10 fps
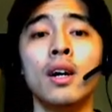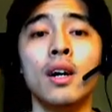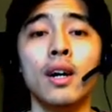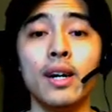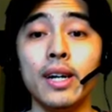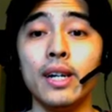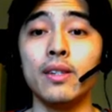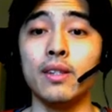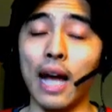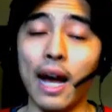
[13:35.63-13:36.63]

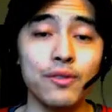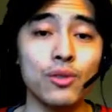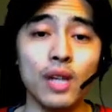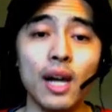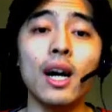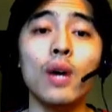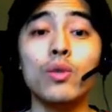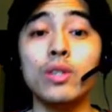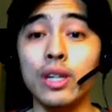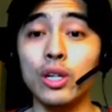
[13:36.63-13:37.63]
Uh, after that, I
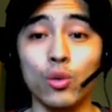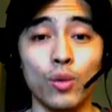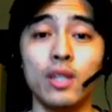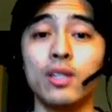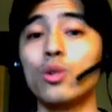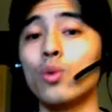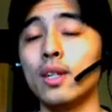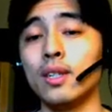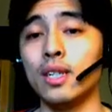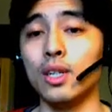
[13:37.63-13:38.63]
would say you're ready to
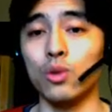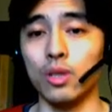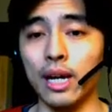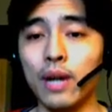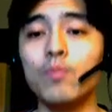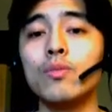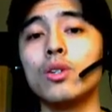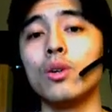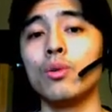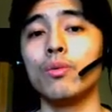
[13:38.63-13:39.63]
create an EOS account.
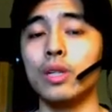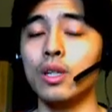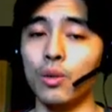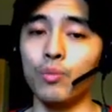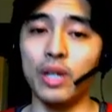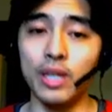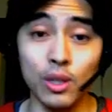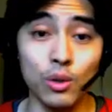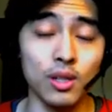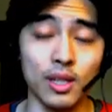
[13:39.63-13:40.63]
So, you know,
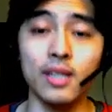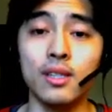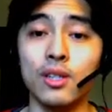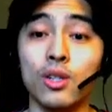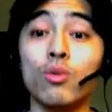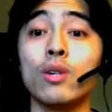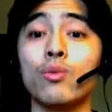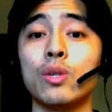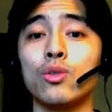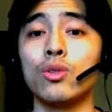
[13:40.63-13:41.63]
EOS Lynx is a great
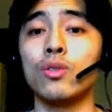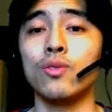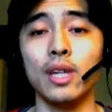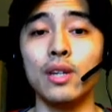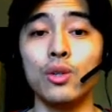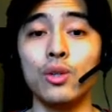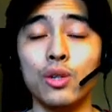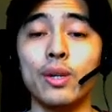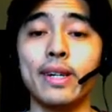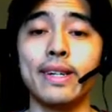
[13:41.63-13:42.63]
resource for that. You can
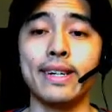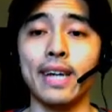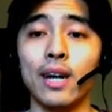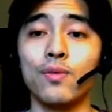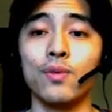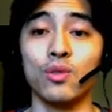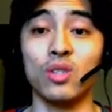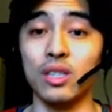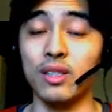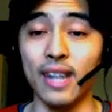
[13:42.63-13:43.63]
create an account for
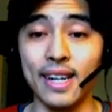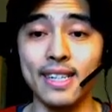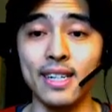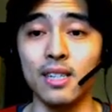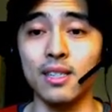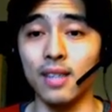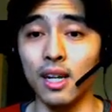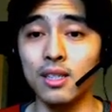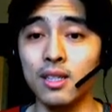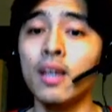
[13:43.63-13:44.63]
just 99
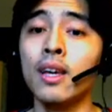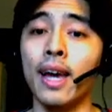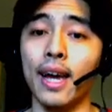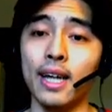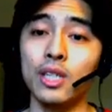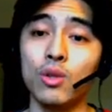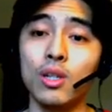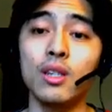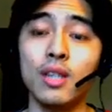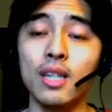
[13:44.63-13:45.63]
cents, and you
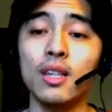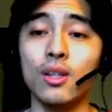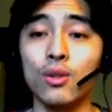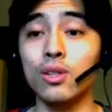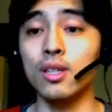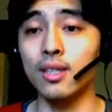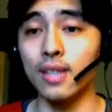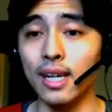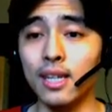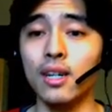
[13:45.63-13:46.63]
can then learn to
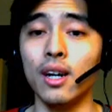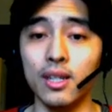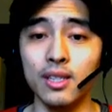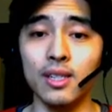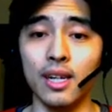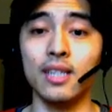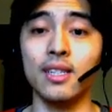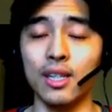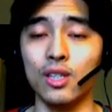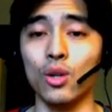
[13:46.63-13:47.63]
stake, unstake,
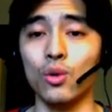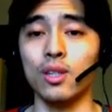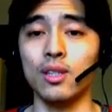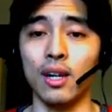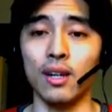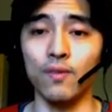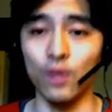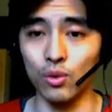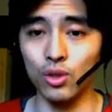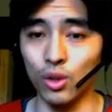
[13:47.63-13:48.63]
send tokens, and
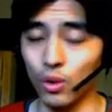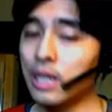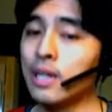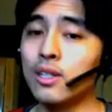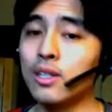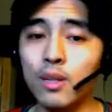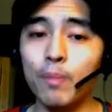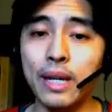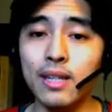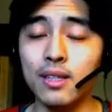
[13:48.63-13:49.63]
vote. So, just the
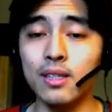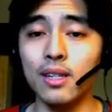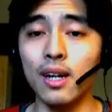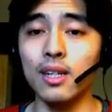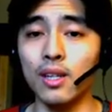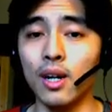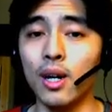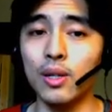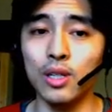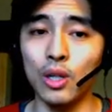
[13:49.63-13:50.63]
basics, guys.
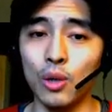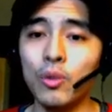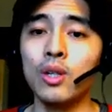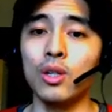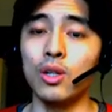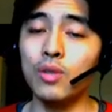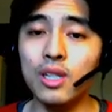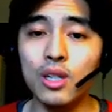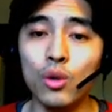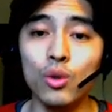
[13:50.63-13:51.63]
Uh, you know, you don't need
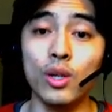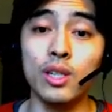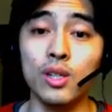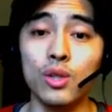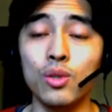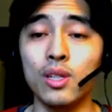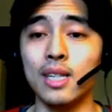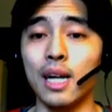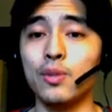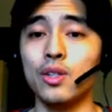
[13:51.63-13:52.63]
to go crazy using
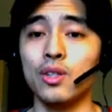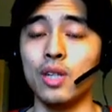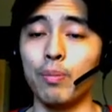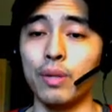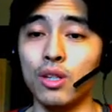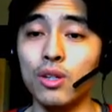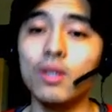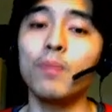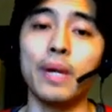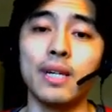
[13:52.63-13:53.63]
dApps just yet, but
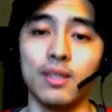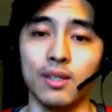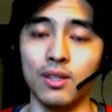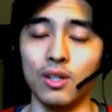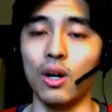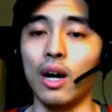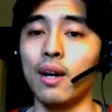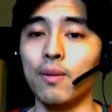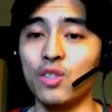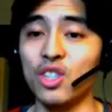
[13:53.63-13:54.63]
learn the basics, you know,
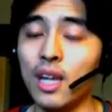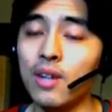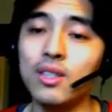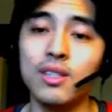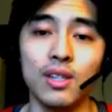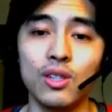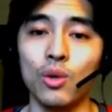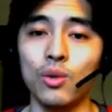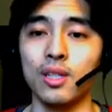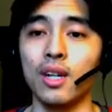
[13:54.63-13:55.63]
of just how to send
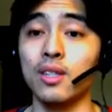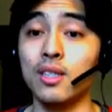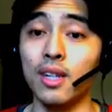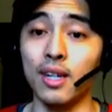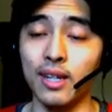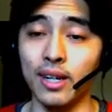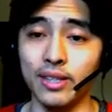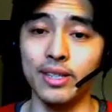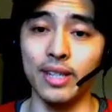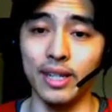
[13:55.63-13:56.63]
tokens, how to stake,
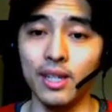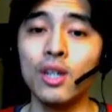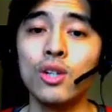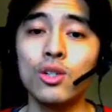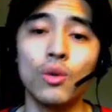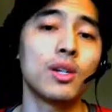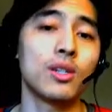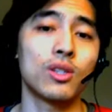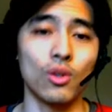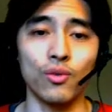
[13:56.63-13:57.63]
unstake, so on
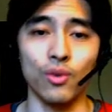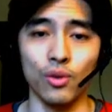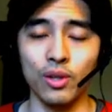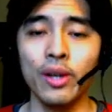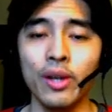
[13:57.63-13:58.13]
and so forth.